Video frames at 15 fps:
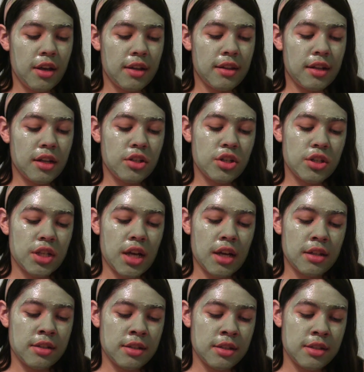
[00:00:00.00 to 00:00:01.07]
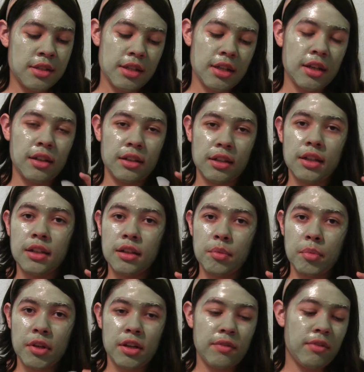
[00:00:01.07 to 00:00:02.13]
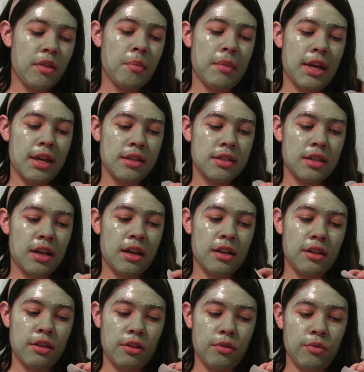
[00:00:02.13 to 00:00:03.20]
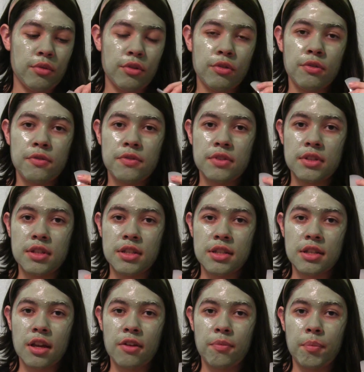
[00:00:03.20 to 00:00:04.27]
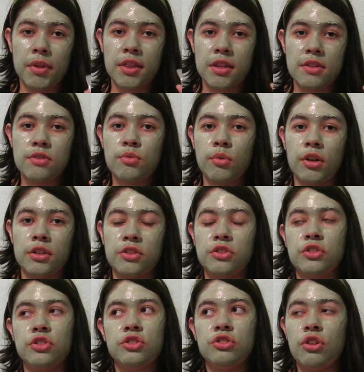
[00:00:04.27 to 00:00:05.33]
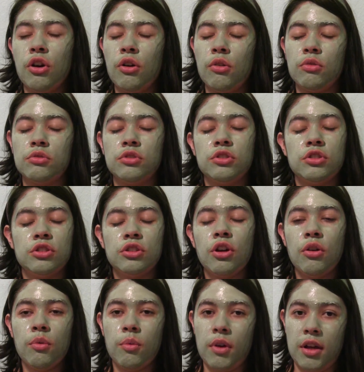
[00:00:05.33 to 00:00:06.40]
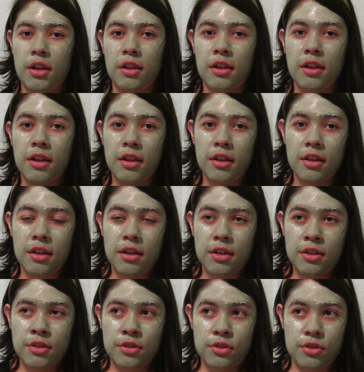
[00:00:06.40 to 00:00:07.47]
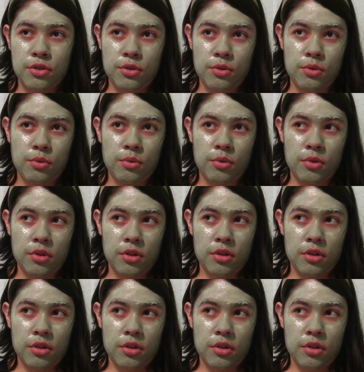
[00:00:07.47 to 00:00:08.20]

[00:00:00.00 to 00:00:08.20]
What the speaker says: and then I just had to dig a little bit of the mask out of the grooves and stuff. But this worked so well to